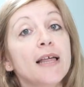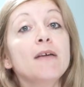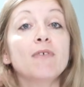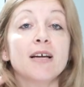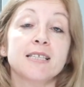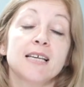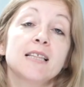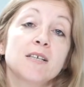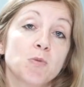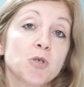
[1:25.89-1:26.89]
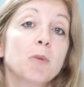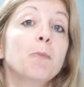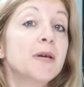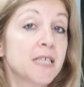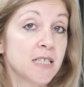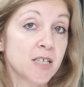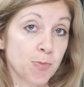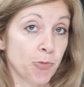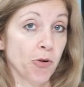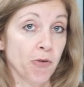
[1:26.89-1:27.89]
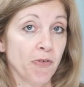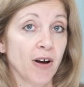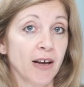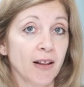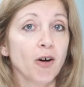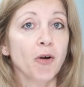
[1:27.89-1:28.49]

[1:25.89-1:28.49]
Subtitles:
if let's say this was a business profile.